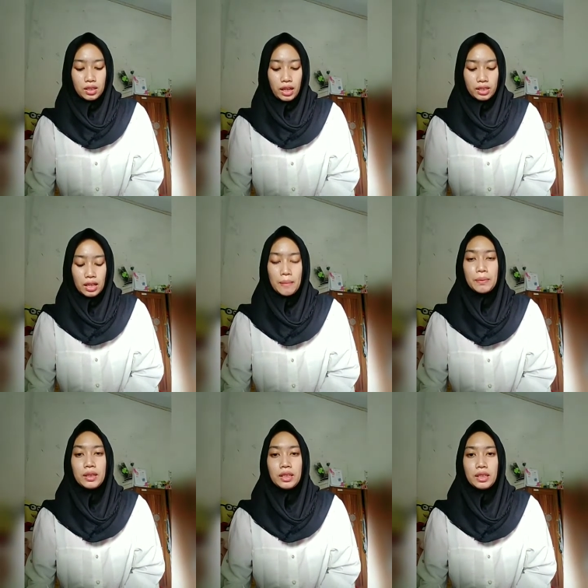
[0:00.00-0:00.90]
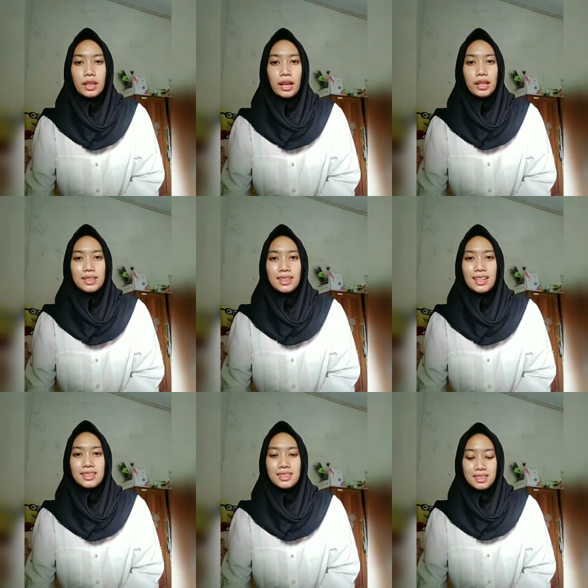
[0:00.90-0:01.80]
example, and the
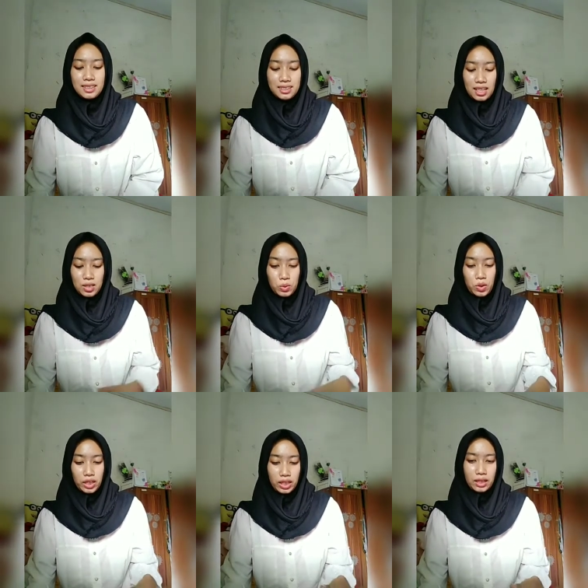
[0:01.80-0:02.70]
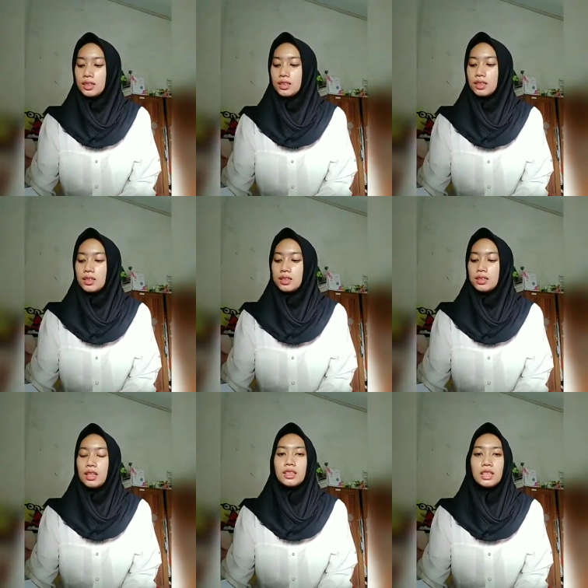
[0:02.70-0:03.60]
last answering.
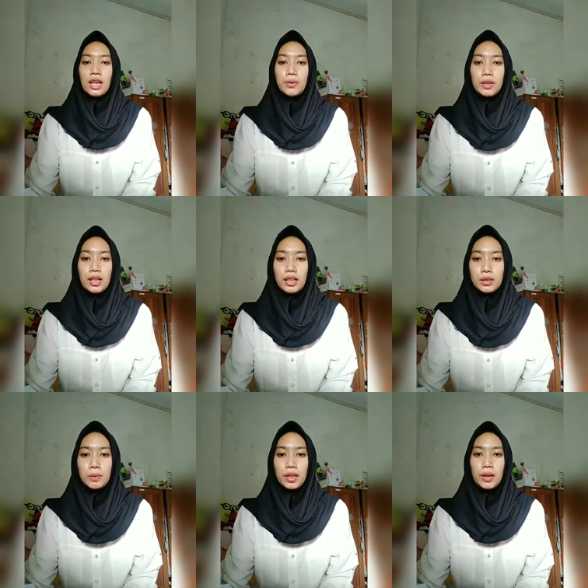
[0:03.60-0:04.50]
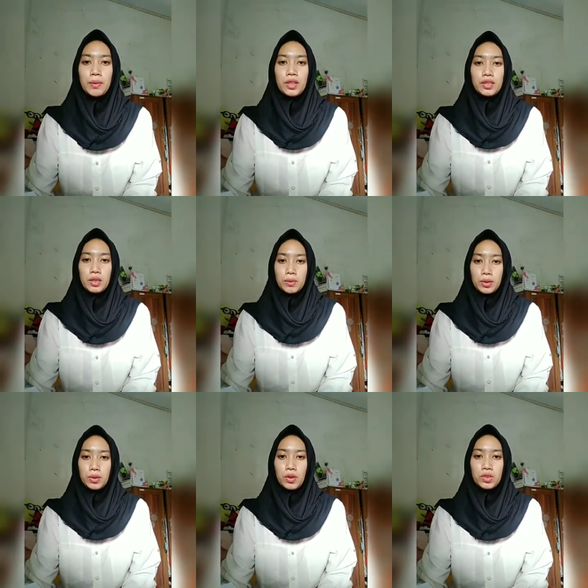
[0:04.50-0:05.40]
Next, I will explain about research
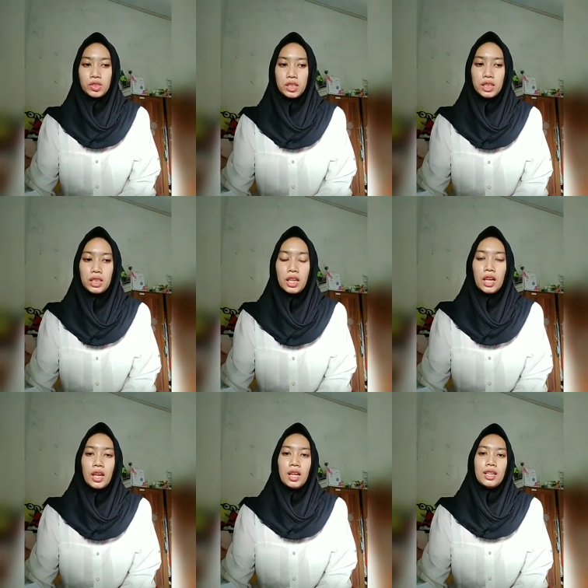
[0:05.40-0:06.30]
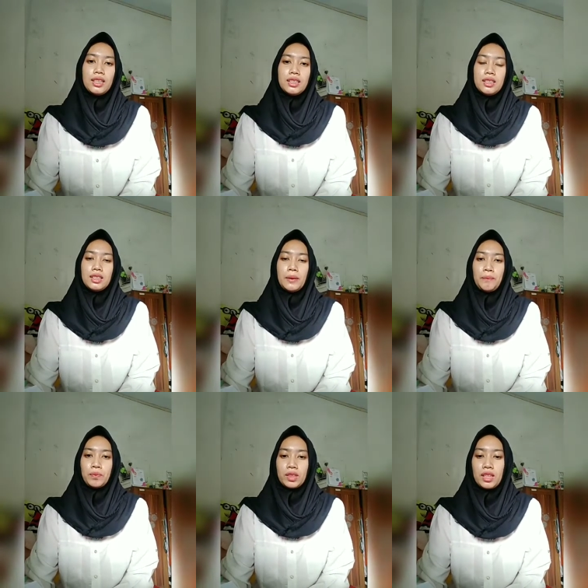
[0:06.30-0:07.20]
methodology.
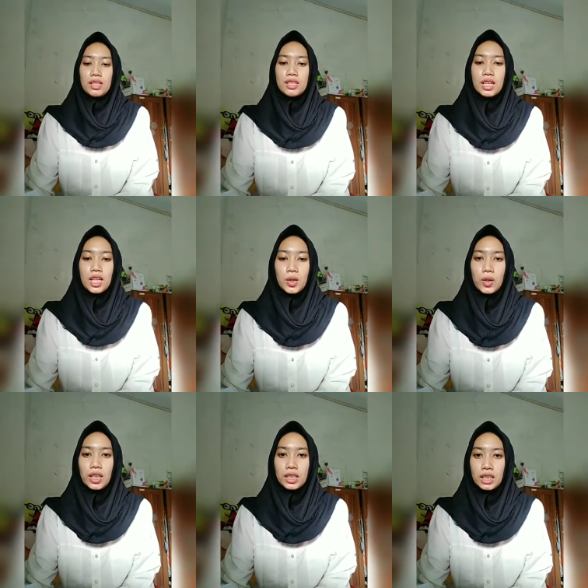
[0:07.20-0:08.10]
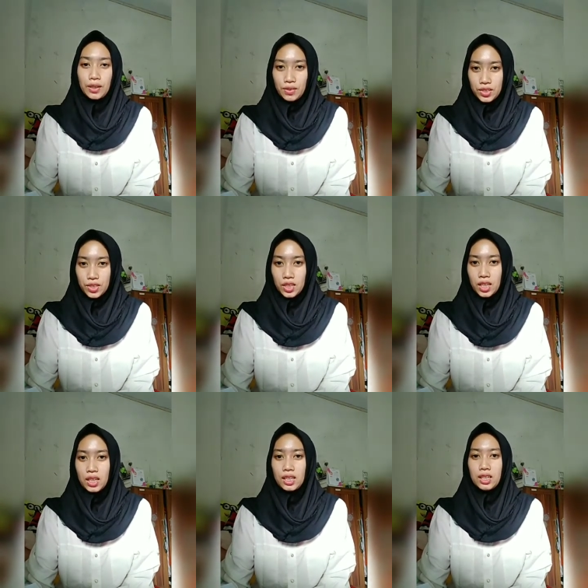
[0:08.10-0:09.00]
This qualitative
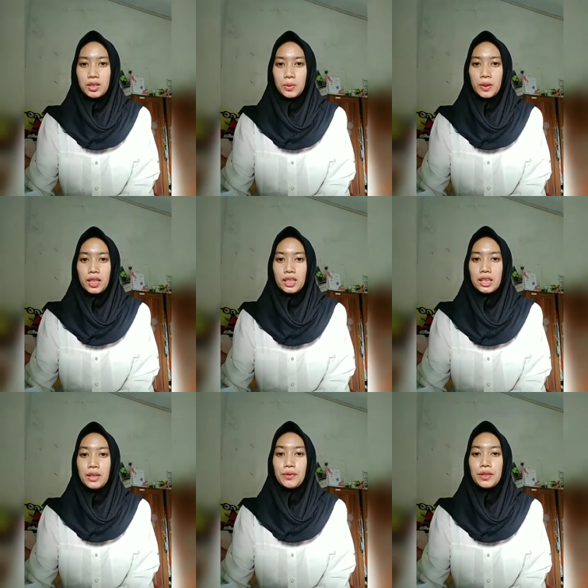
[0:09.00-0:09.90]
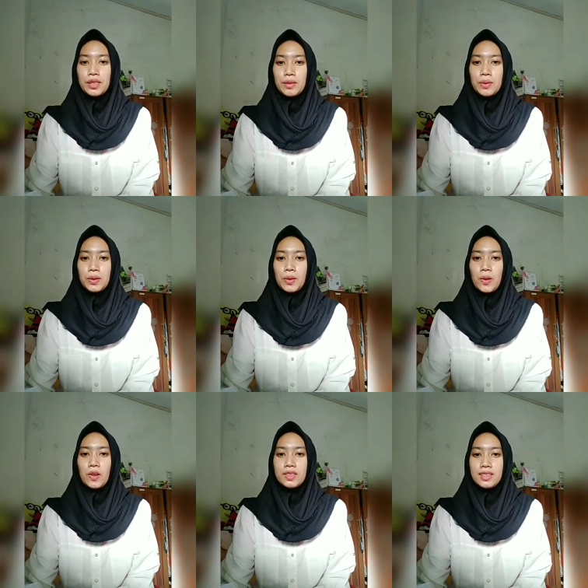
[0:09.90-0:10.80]
research
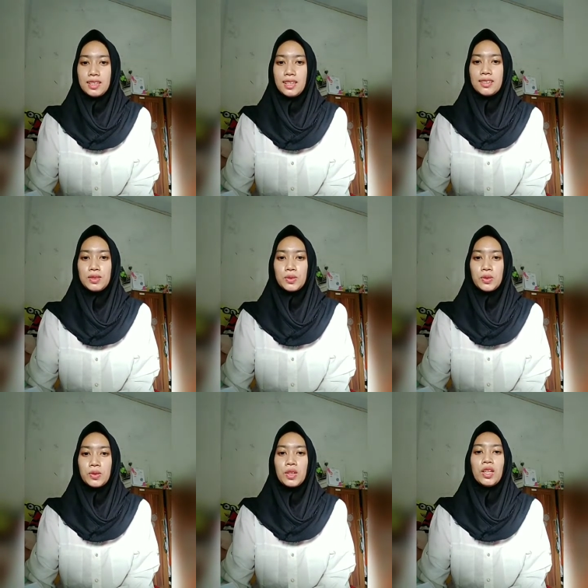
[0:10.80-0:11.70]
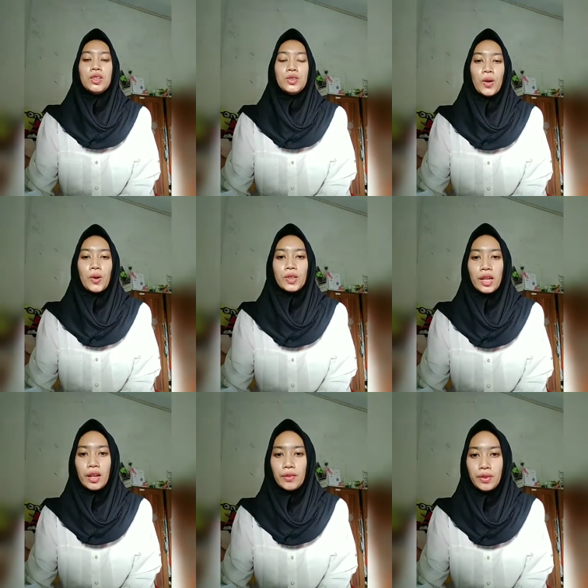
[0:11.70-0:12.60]
methodology is to know the
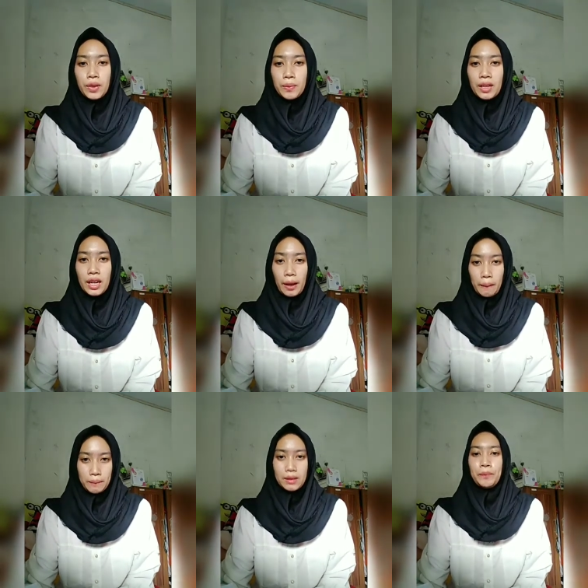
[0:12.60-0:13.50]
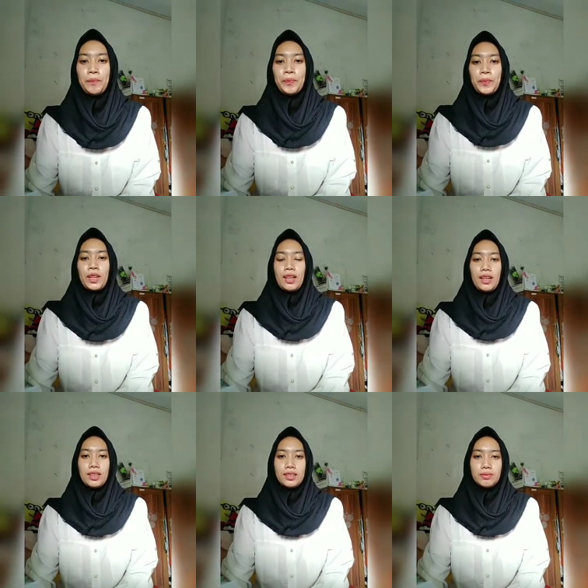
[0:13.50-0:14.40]
real phenomenon happen,
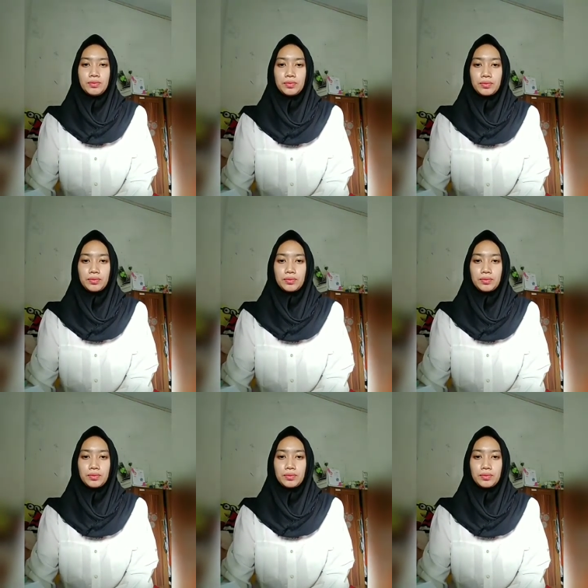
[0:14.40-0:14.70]
and